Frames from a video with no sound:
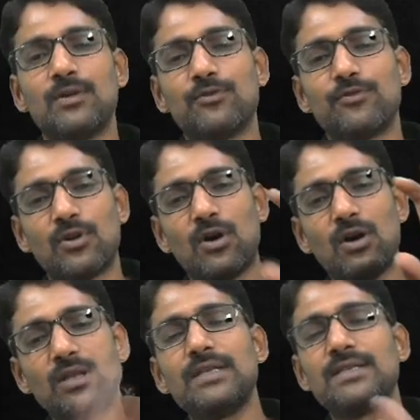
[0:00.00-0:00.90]
For
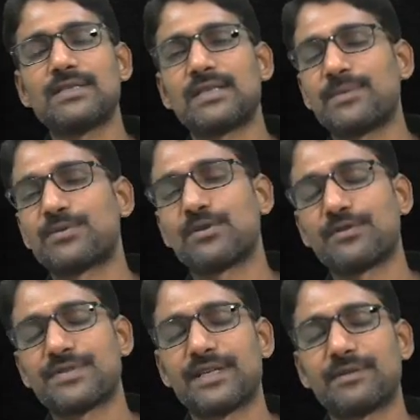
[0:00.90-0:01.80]
all these types
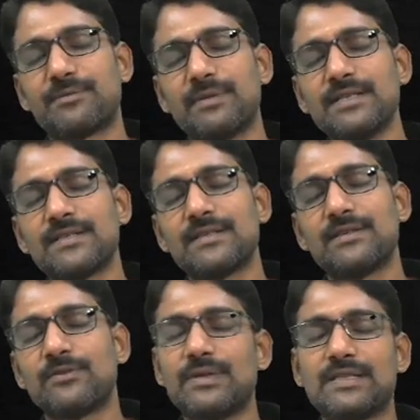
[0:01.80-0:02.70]
of statements,
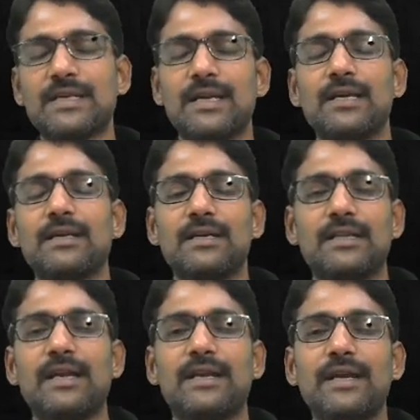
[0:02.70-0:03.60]
we say
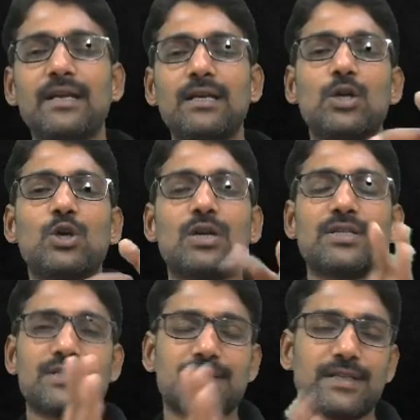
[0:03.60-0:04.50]
they take
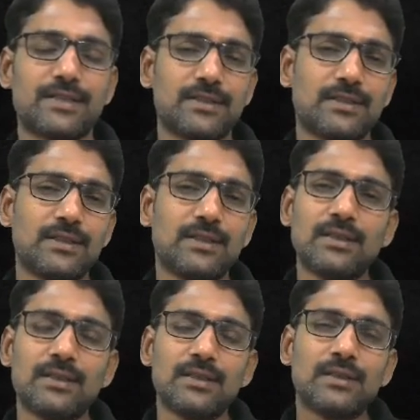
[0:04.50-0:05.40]
constant.
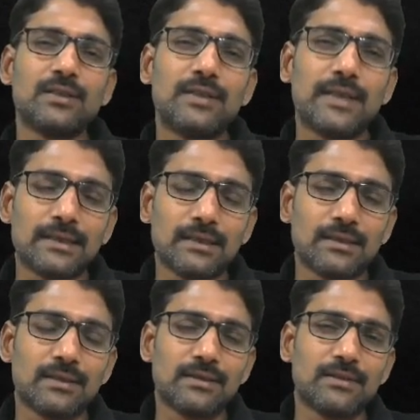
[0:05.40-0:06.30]
Then
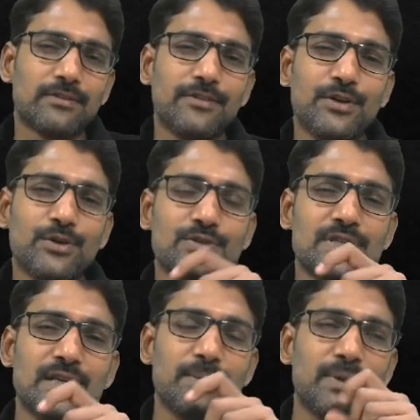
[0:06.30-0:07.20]
you
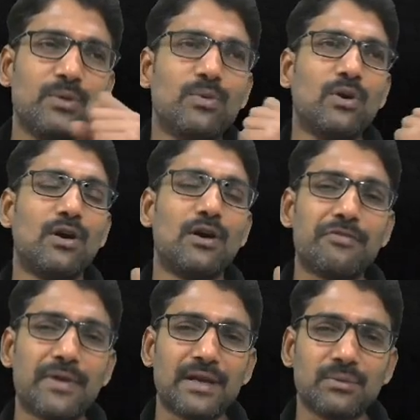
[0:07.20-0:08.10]
see big O
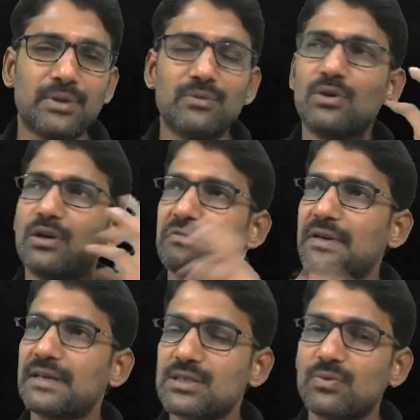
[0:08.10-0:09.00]
of n, big O of
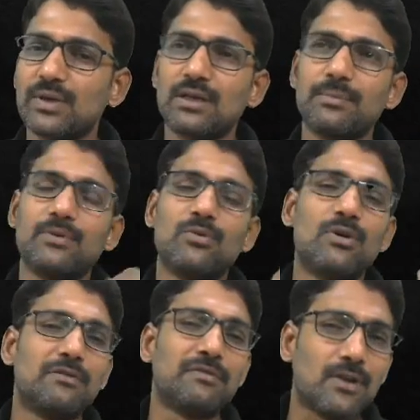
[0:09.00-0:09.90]
n square, big
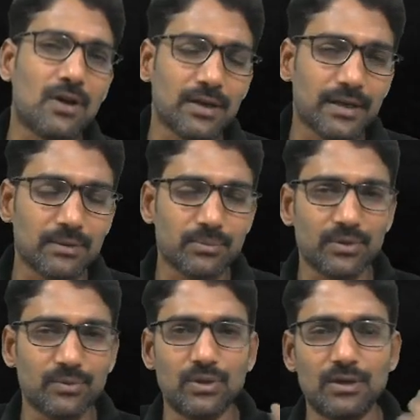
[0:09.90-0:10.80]
O of log n,
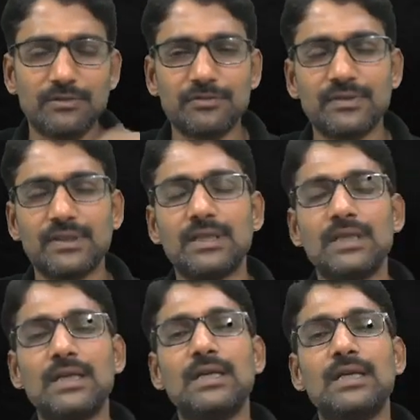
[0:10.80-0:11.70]
big O of uh,
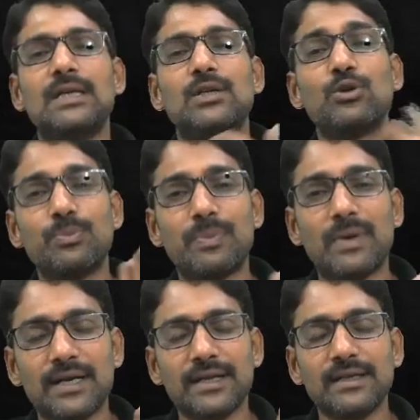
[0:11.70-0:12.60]
2
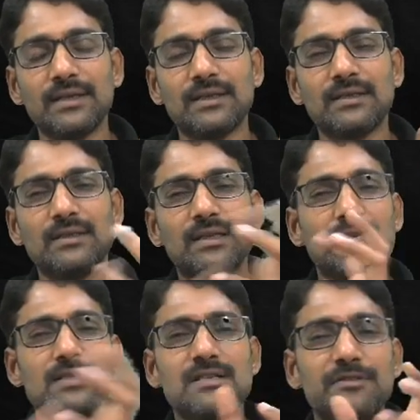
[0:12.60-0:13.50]
power n,
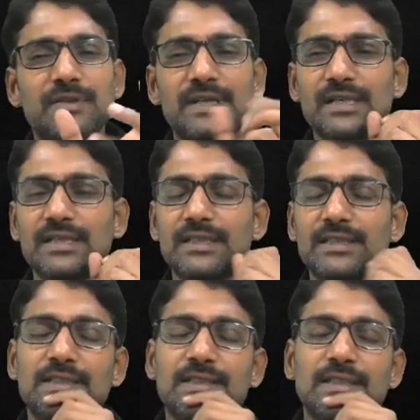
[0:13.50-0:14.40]
these different
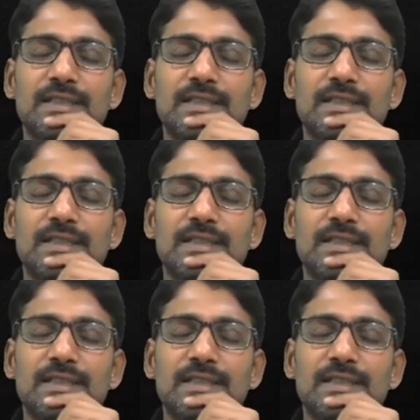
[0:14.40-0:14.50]
uh,